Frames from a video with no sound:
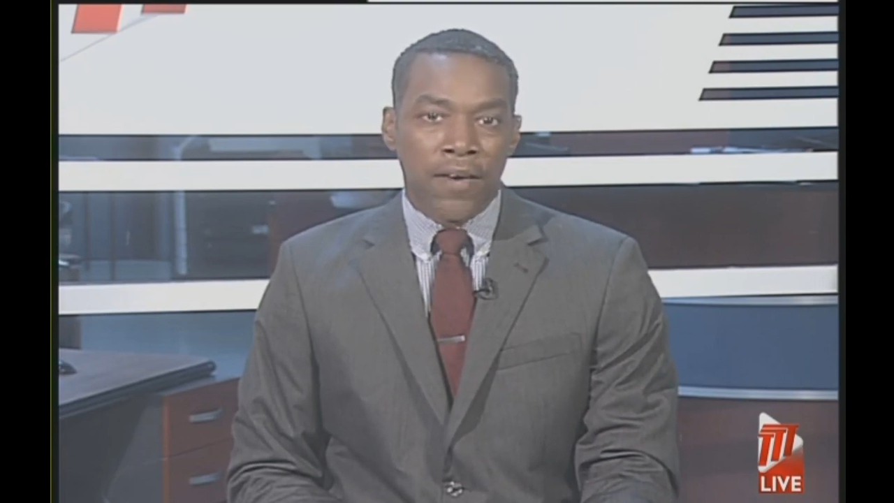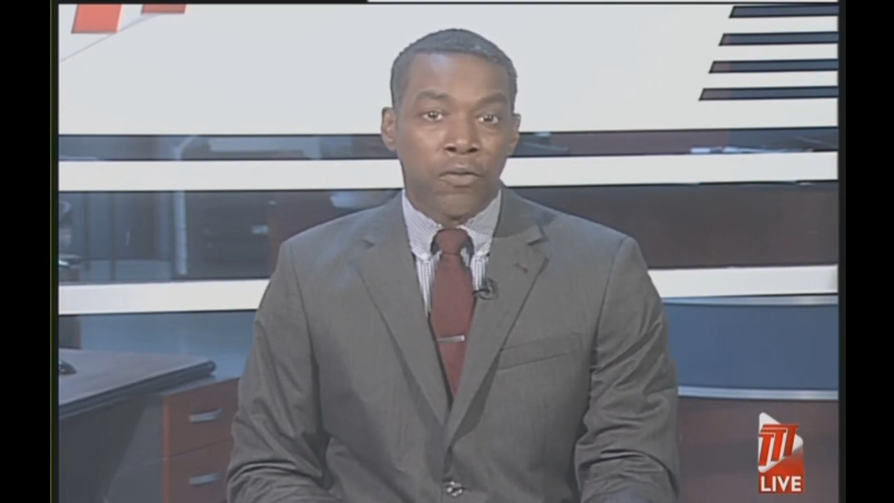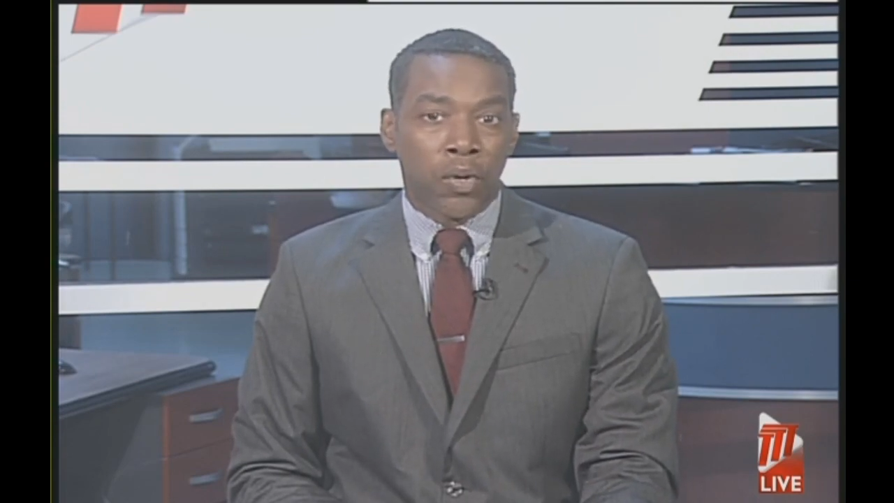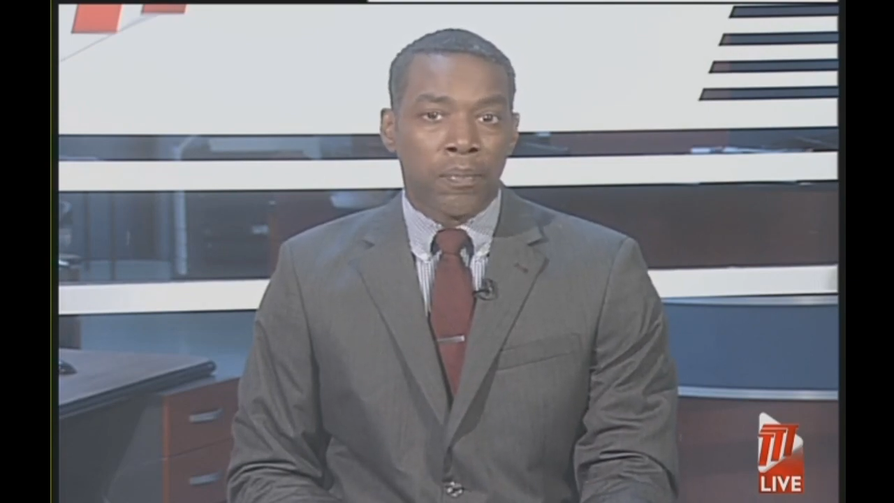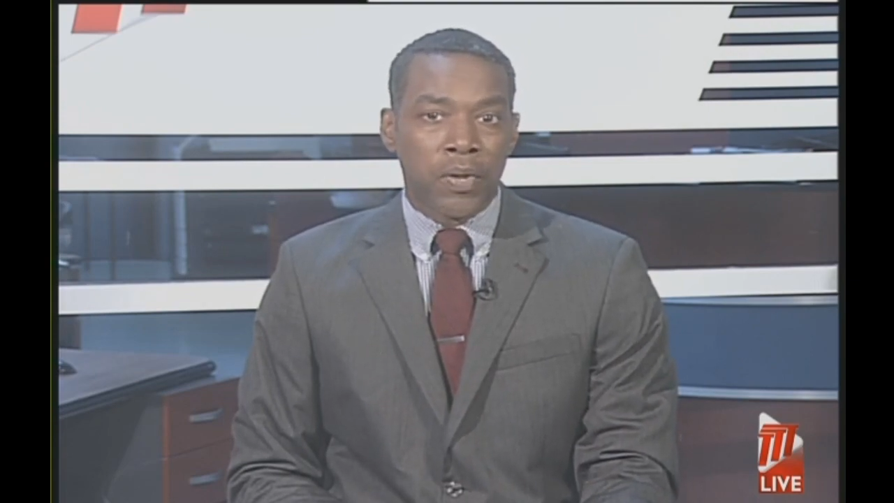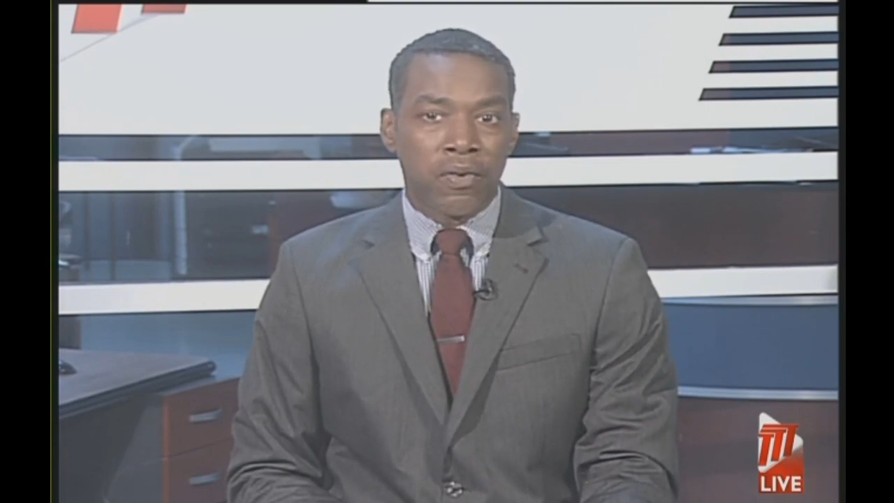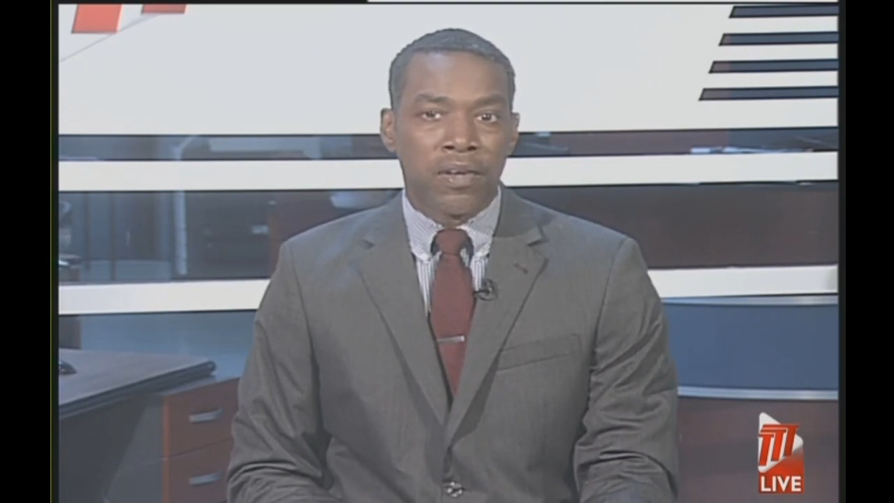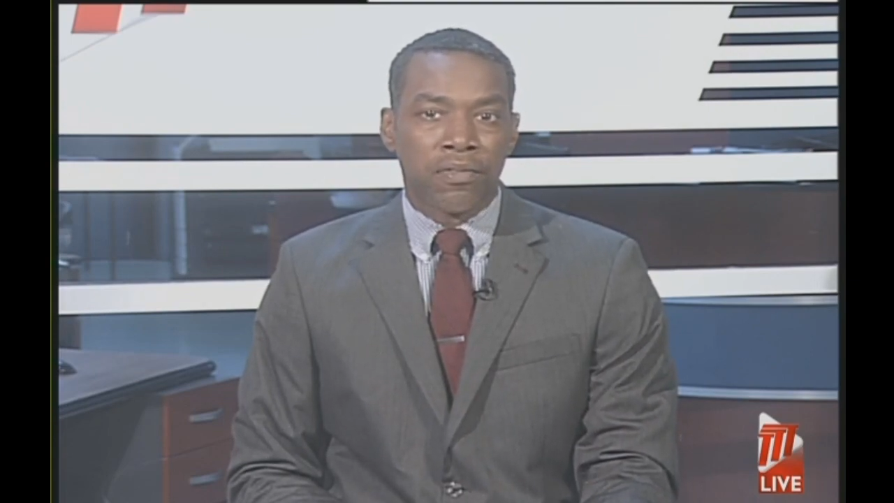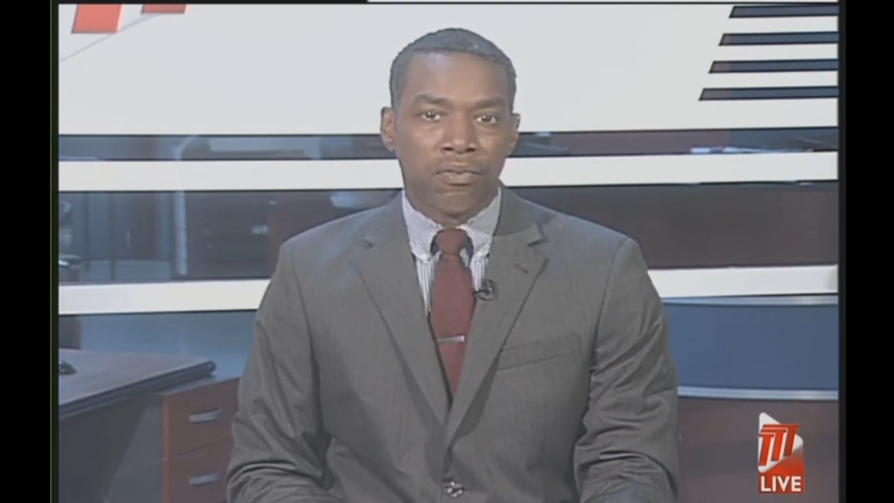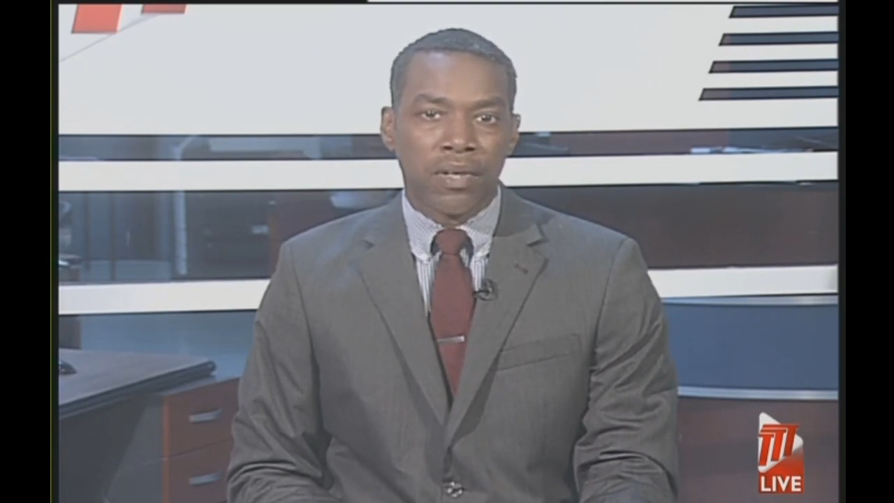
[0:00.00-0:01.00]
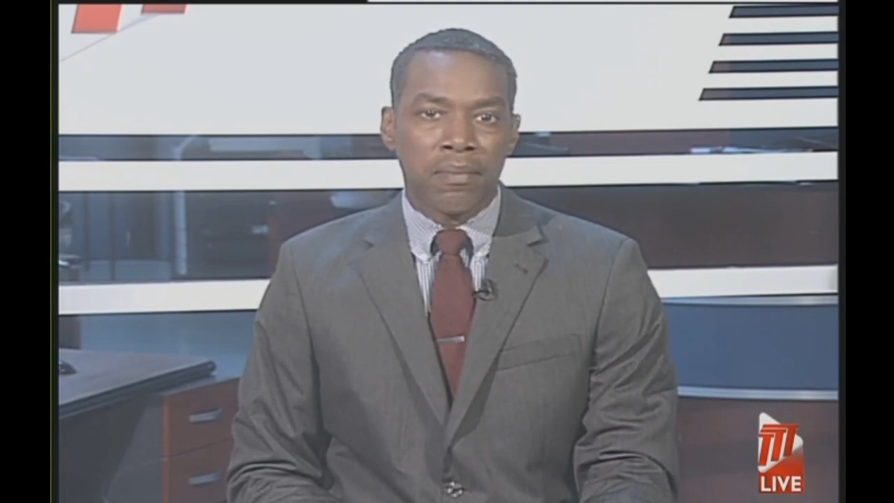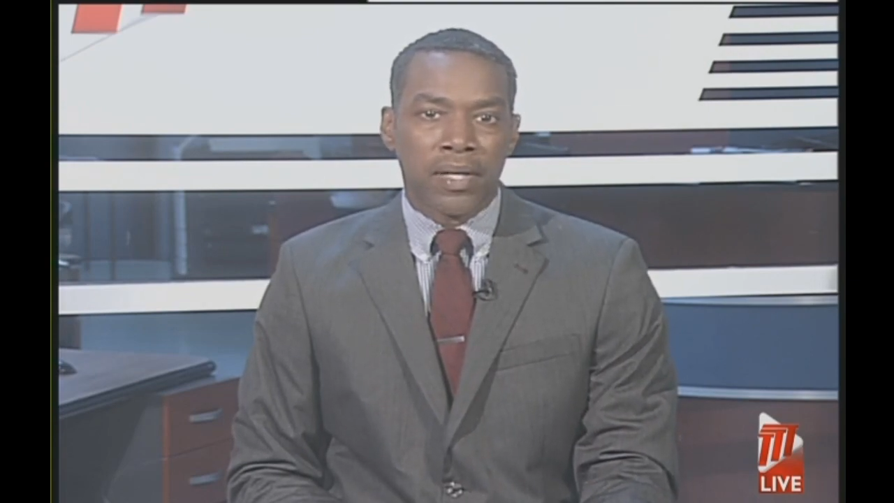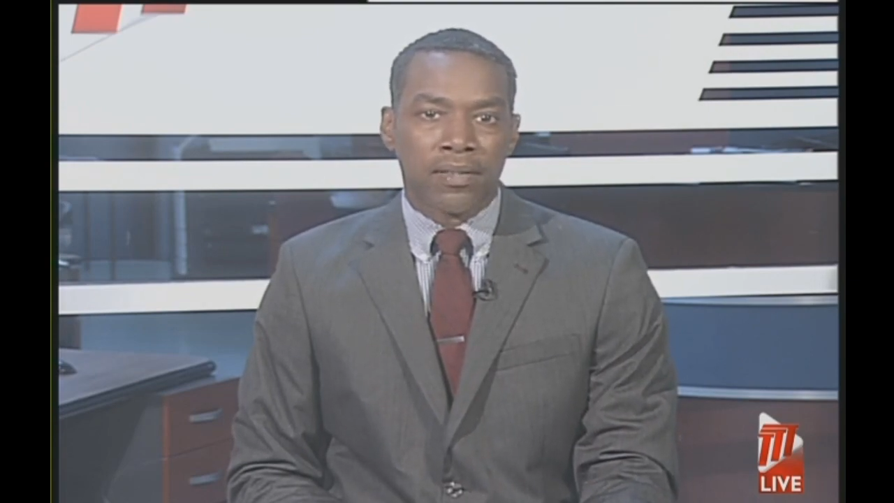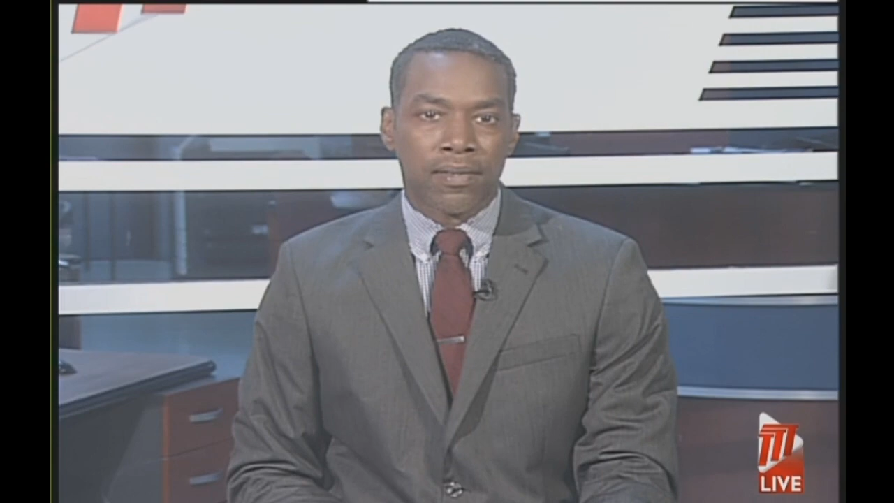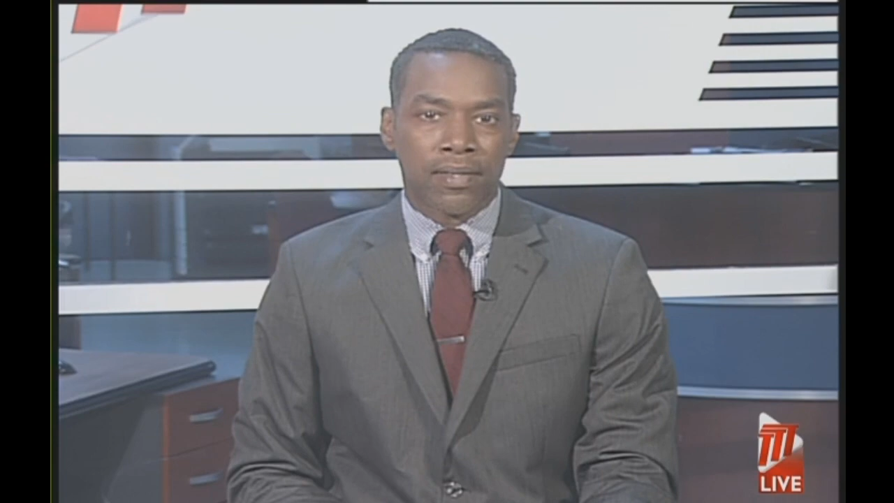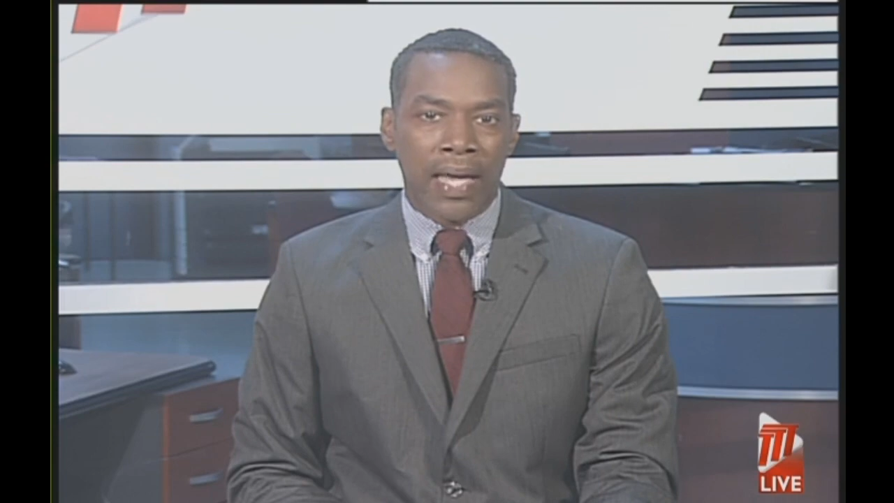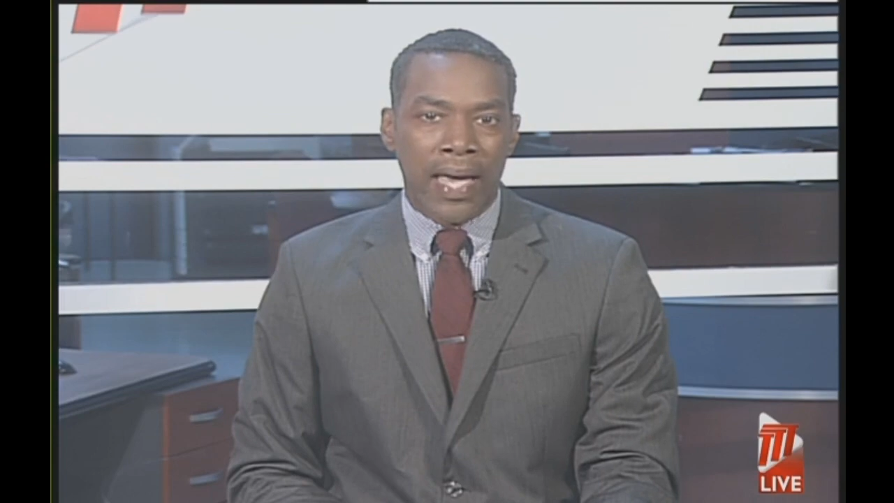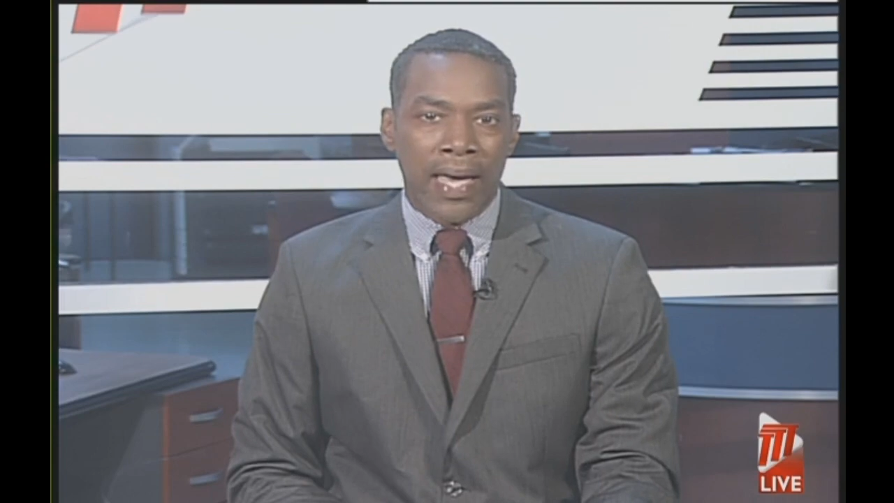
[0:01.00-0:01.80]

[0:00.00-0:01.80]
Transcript: for a period of 3 months.